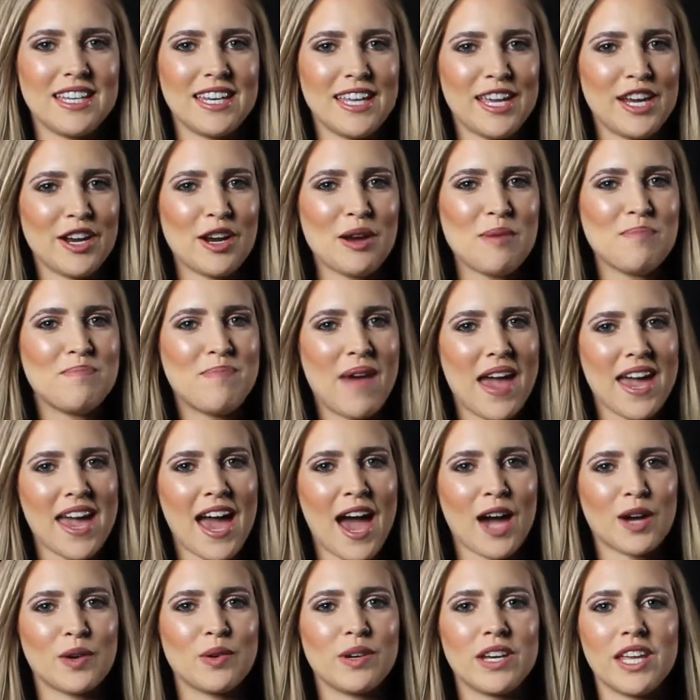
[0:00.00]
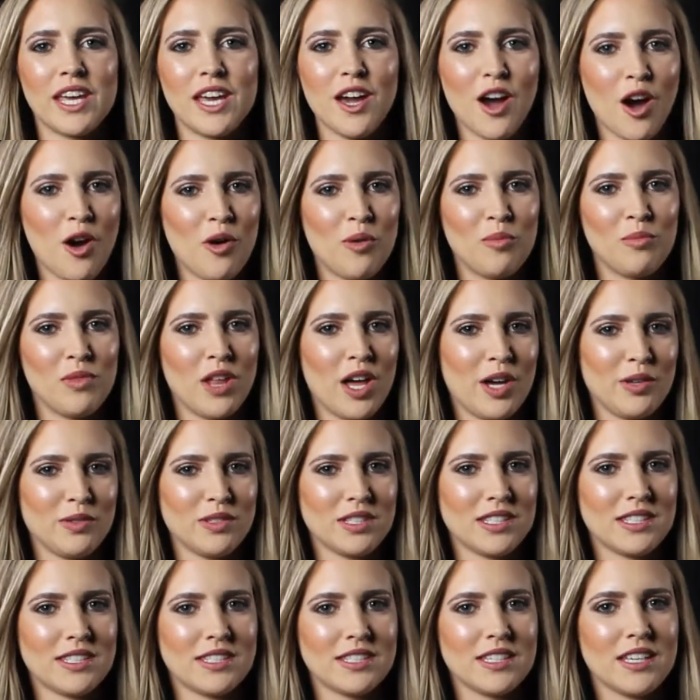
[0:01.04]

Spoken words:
here at Bay Equity Home Loans.